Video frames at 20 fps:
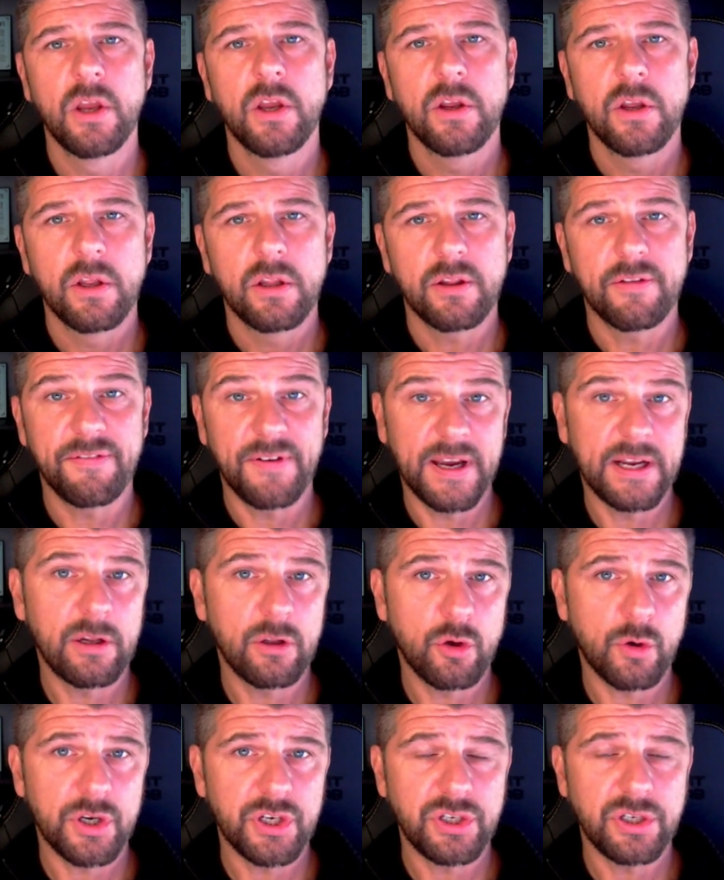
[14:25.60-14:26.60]
The final
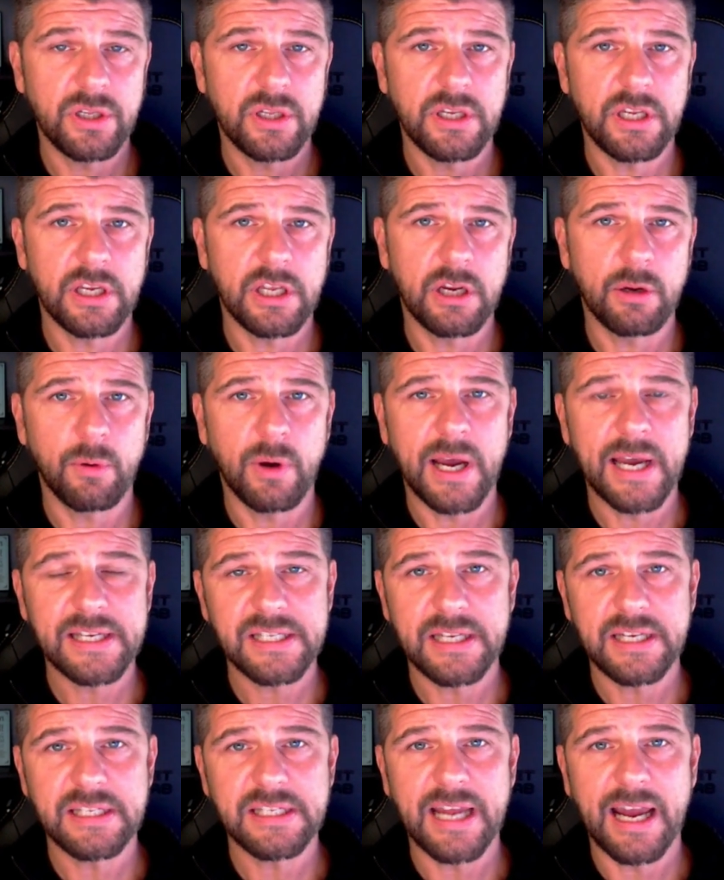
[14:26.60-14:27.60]
question that you're going to
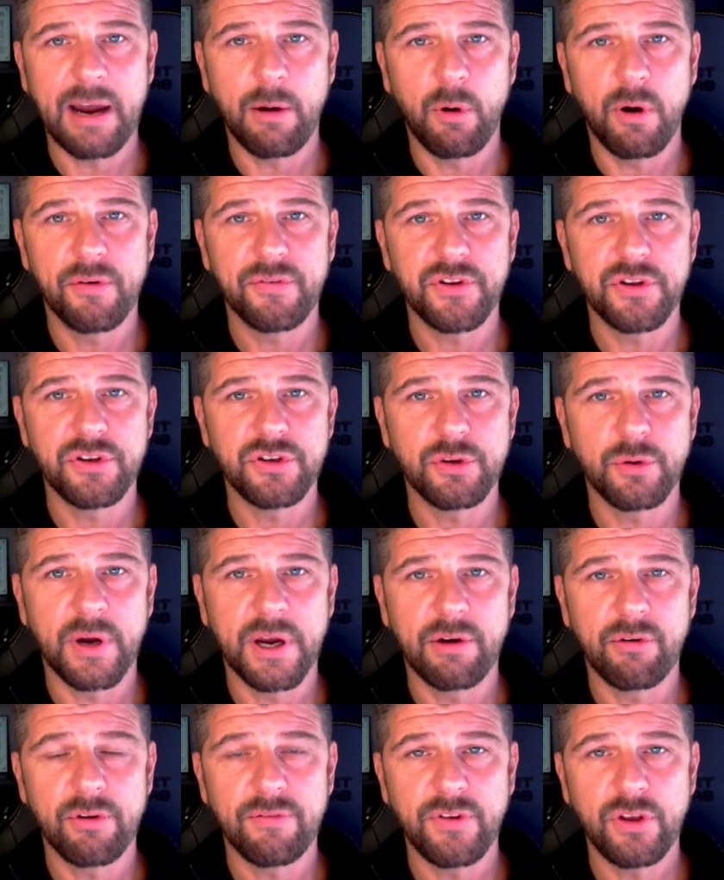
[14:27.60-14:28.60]
ask is, how often do I
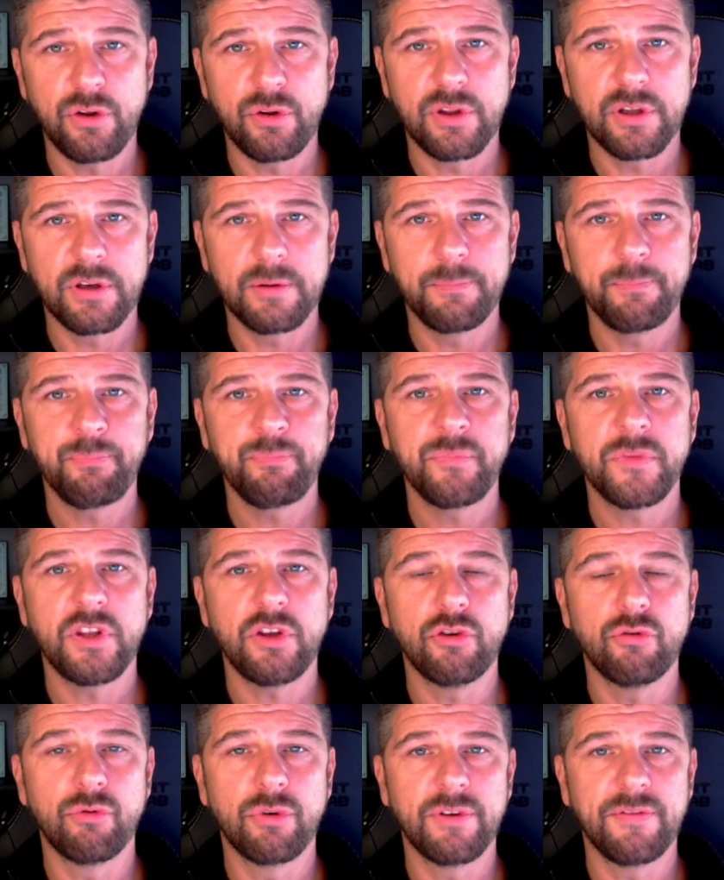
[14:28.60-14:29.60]
review them?
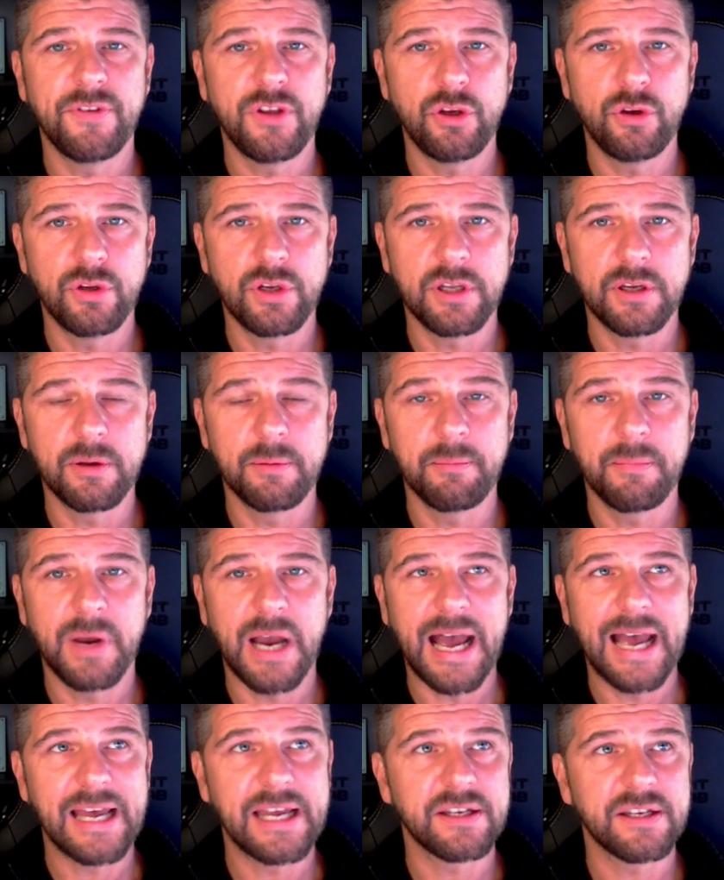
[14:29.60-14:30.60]
You review them
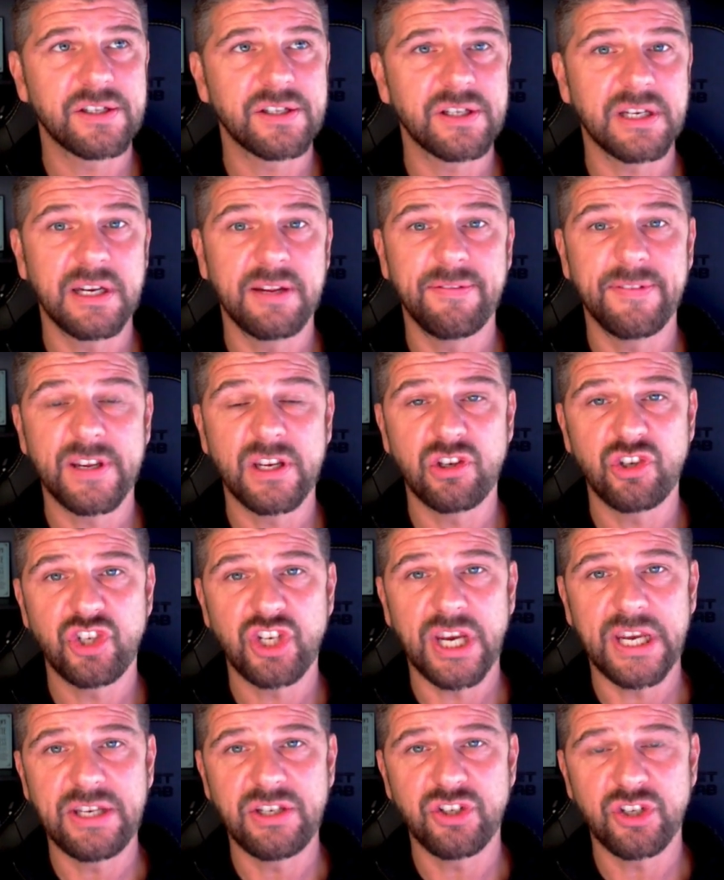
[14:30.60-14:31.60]
as significant
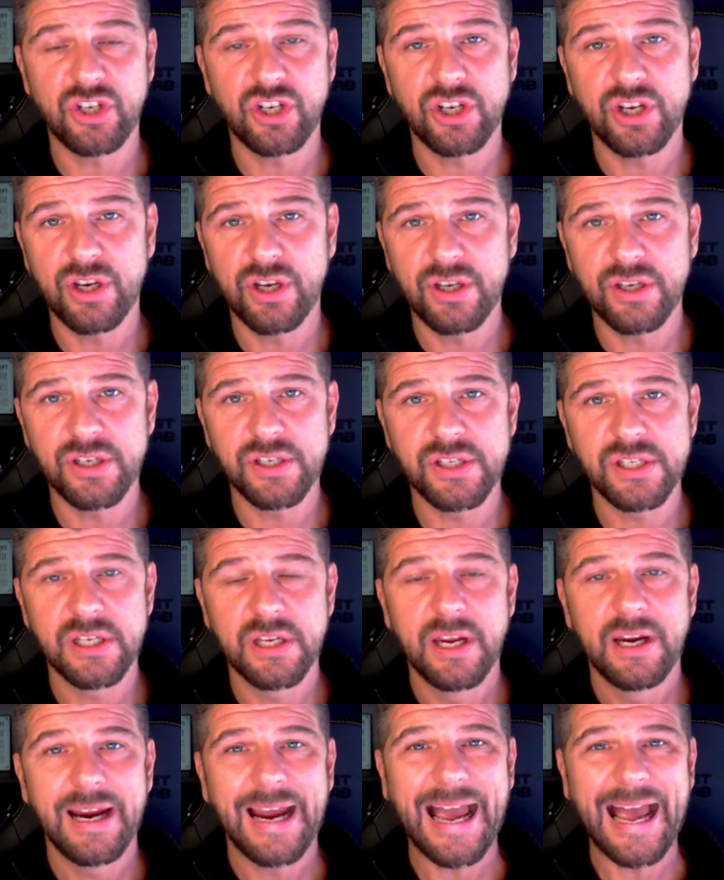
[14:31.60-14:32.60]
change occurs
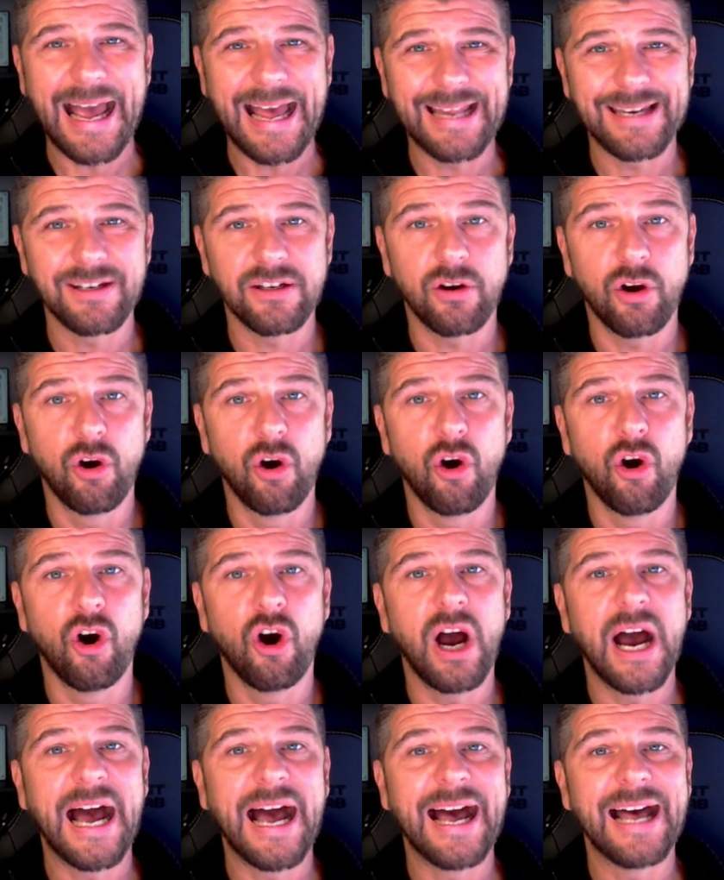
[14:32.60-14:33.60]
and
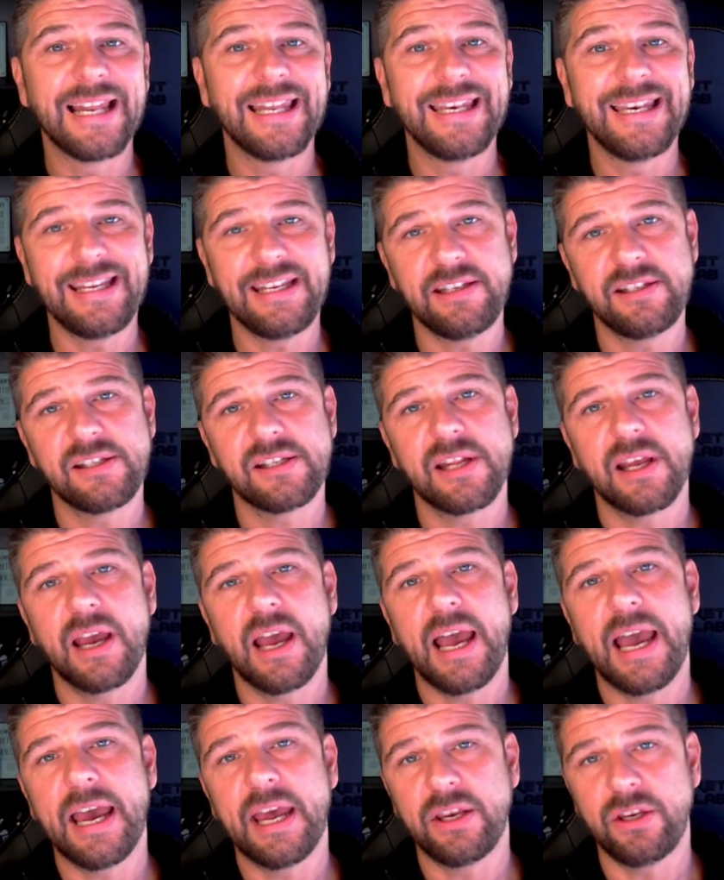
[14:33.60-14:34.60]
or at least
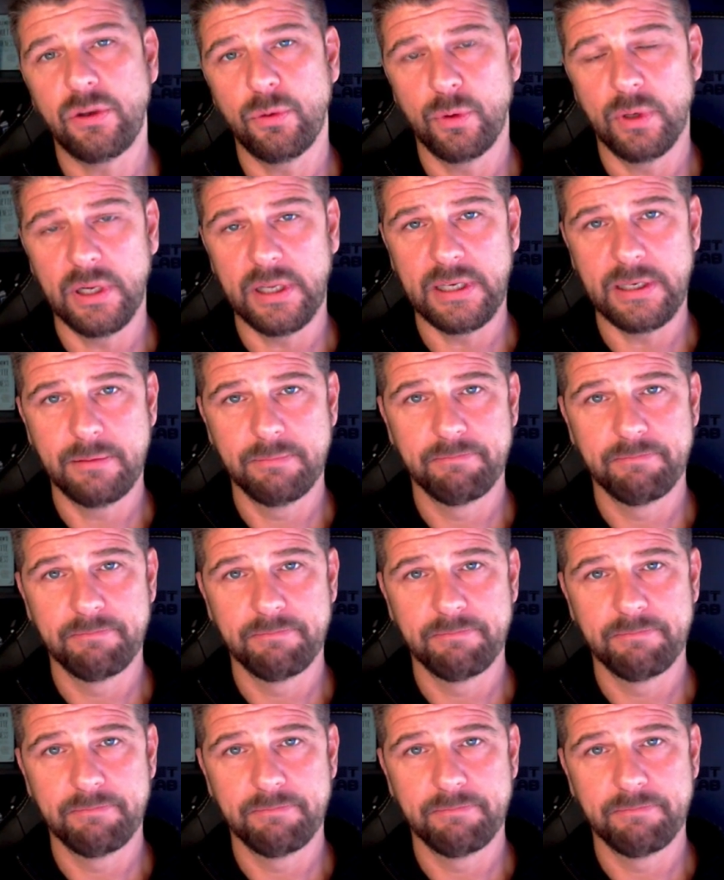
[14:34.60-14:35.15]
annually.